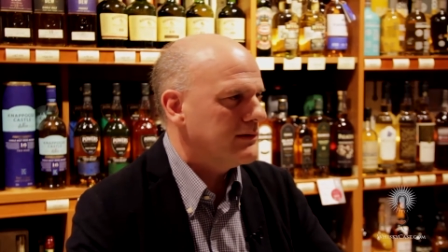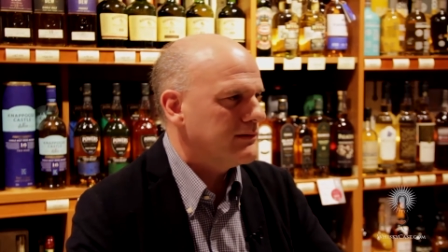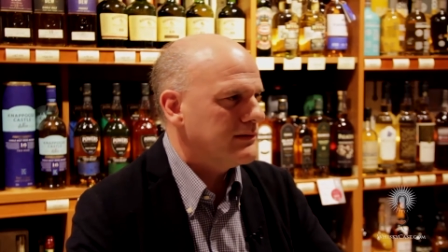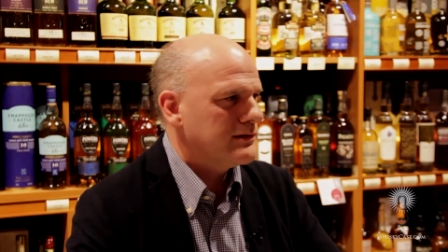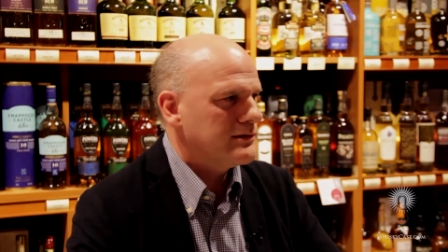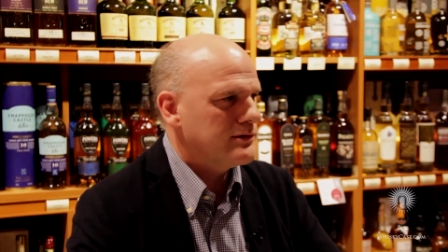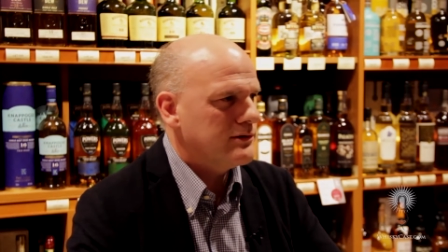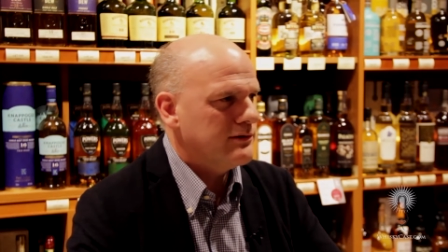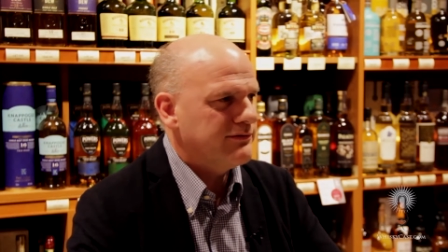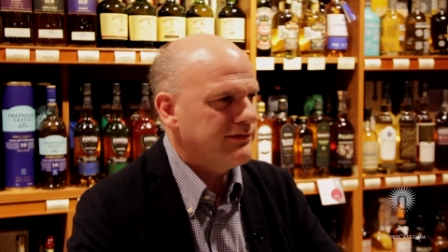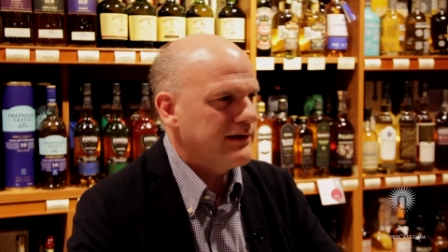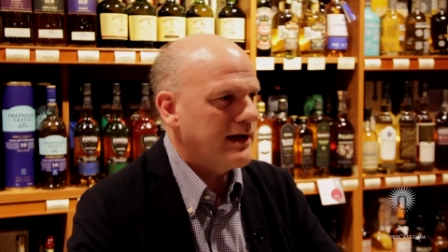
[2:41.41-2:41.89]
of the
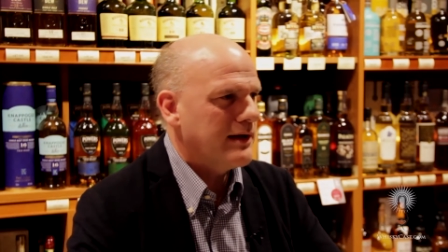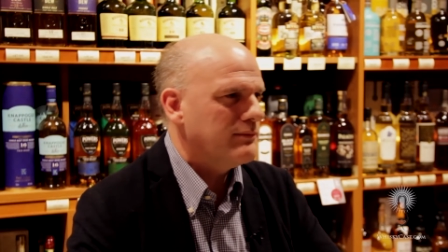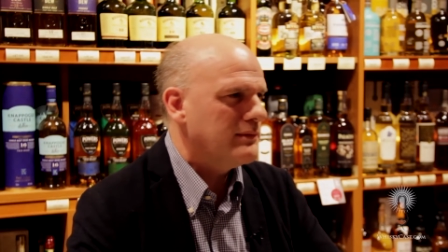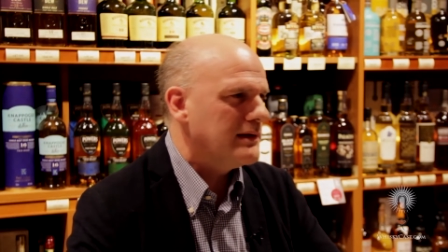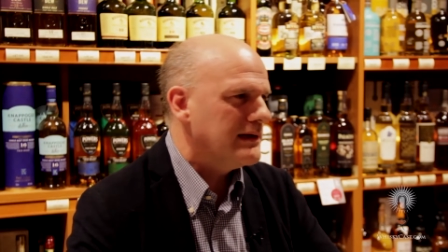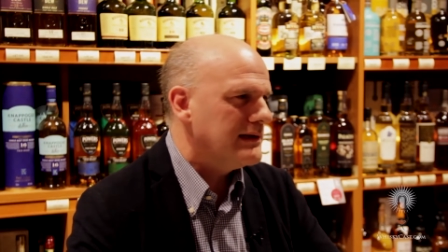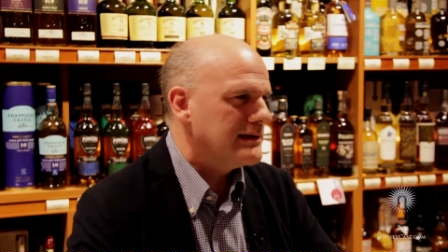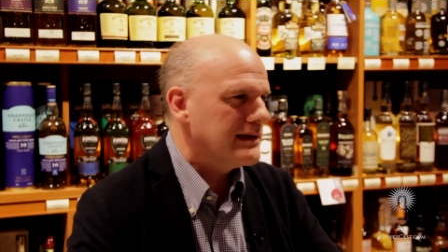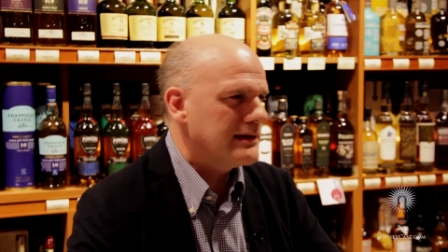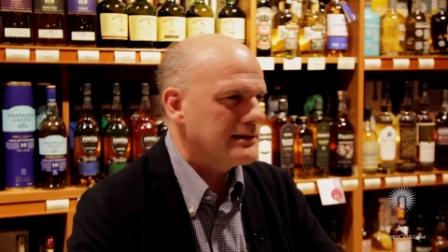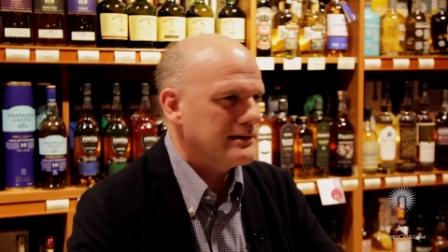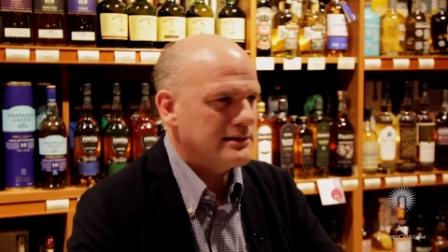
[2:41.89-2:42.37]
two
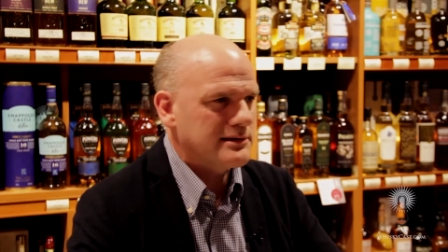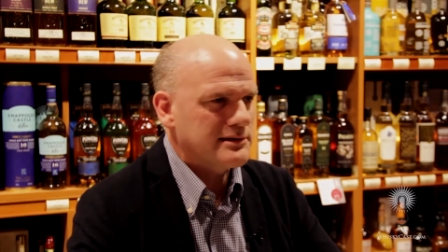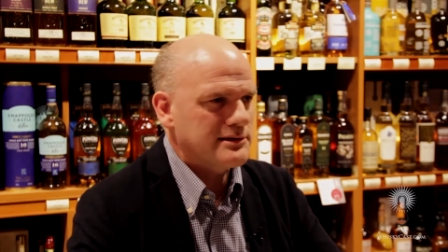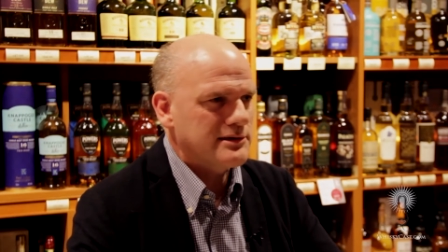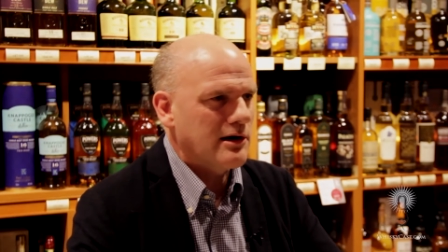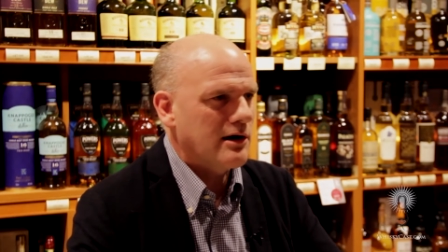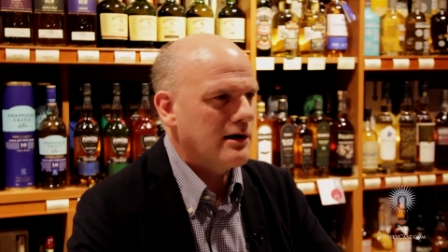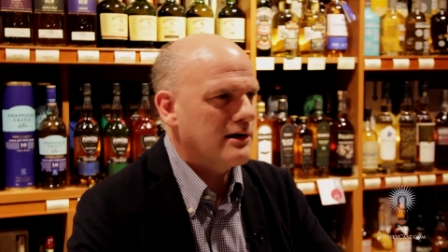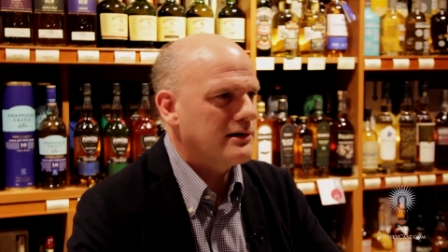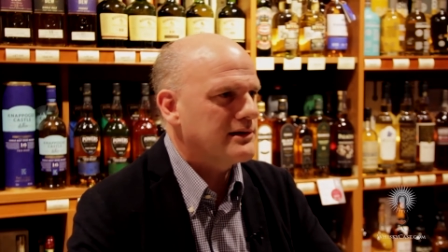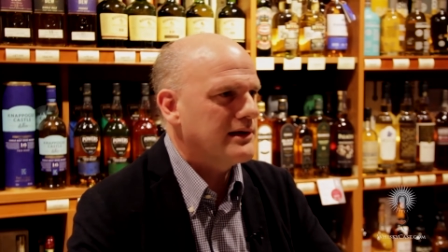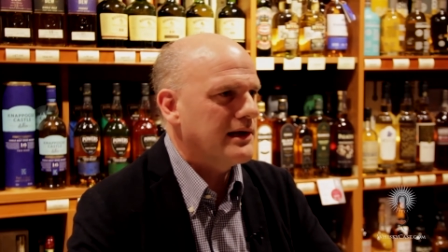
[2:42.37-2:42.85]
families at the
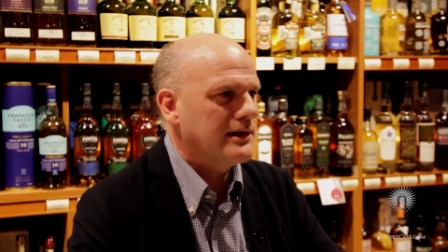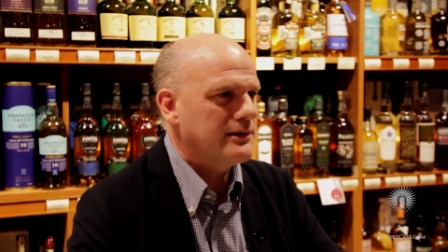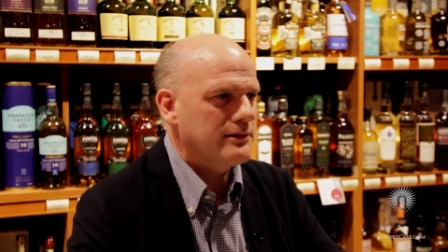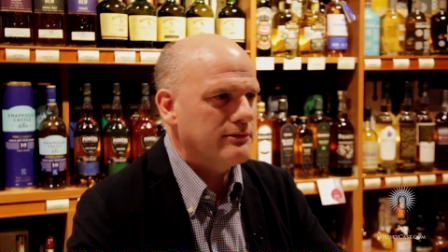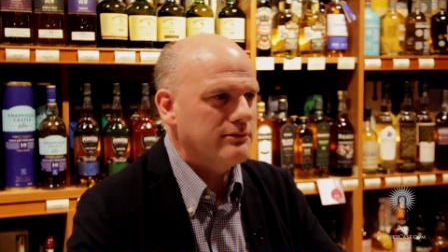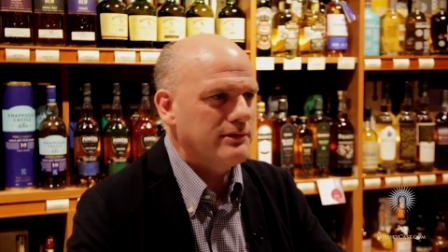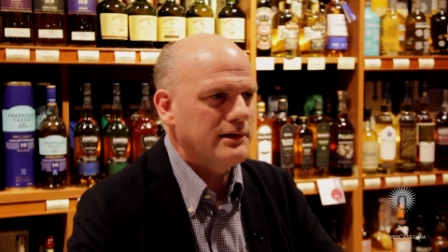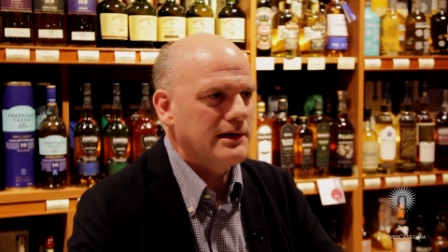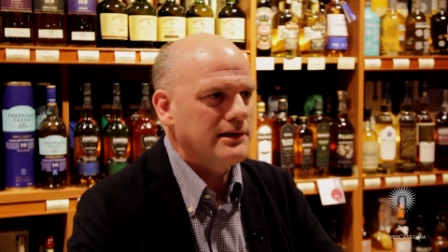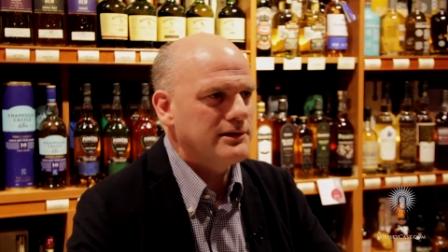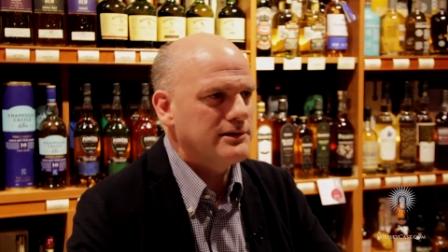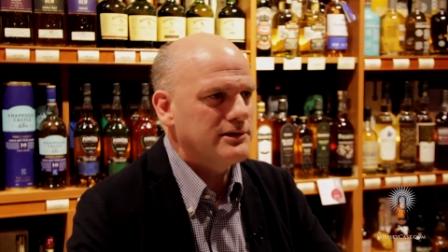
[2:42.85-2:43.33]
start and the
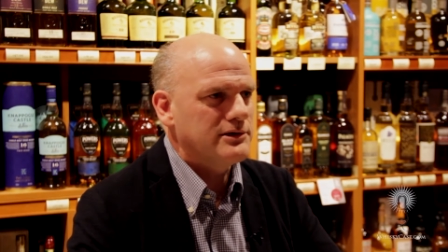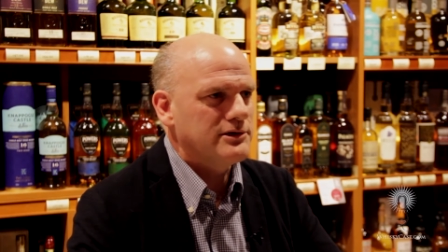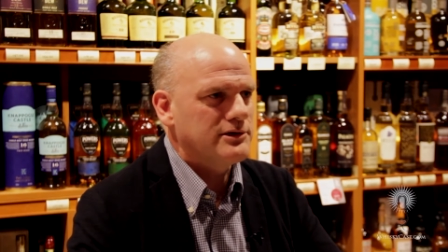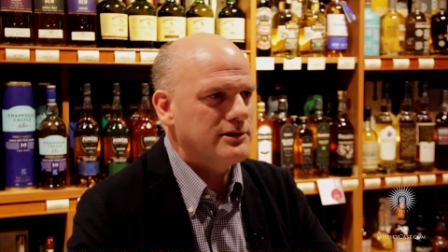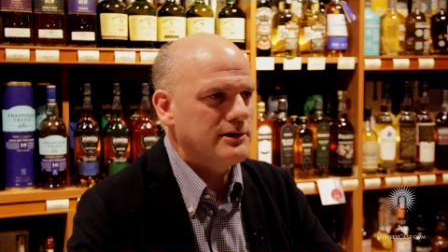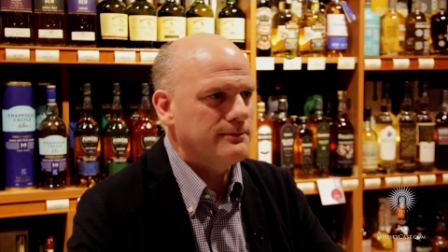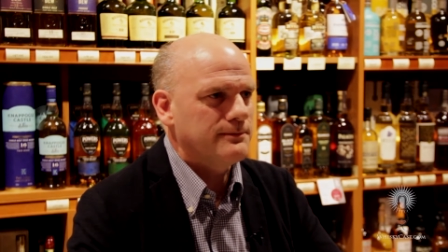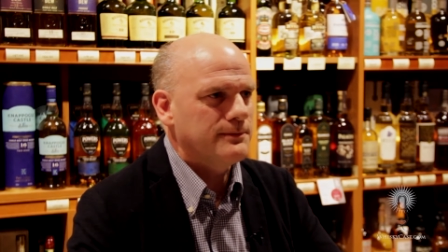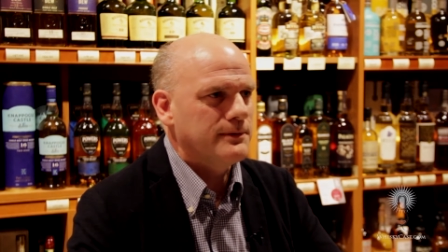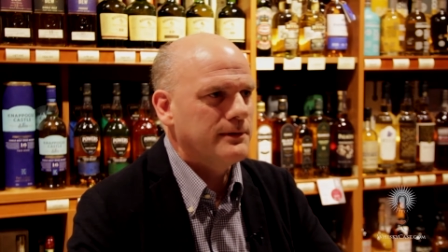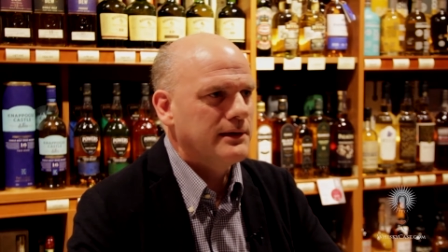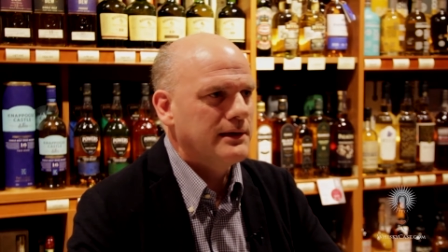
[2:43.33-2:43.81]

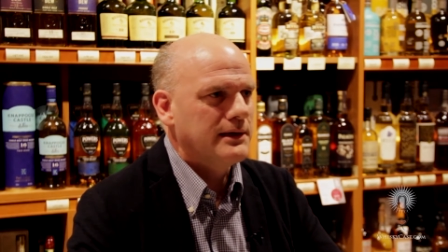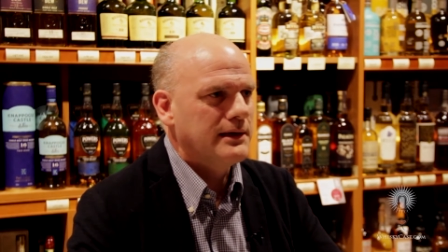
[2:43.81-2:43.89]
relationship,